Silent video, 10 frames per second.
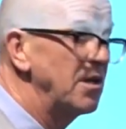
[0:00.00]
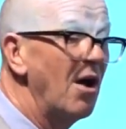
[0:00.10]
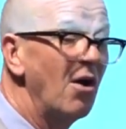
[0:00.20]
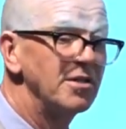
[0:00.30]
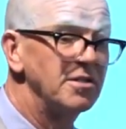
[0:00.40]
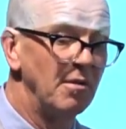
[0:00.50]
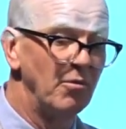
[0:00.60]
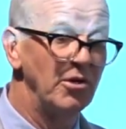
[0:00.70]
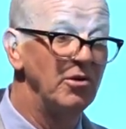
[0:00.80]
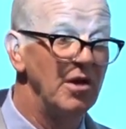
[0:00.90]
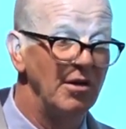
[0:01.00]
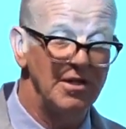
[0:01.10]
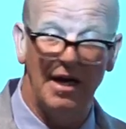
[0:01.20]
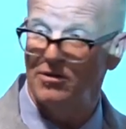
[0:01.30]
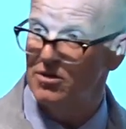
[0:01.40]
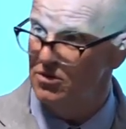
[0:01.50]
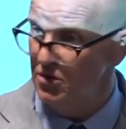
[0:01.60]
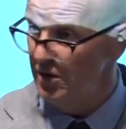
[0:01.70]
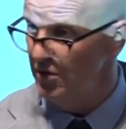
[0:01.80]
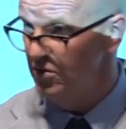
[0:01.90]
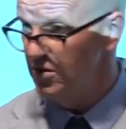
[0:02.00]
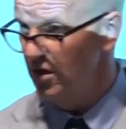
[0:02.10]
to ask someone who knows how to do it, who's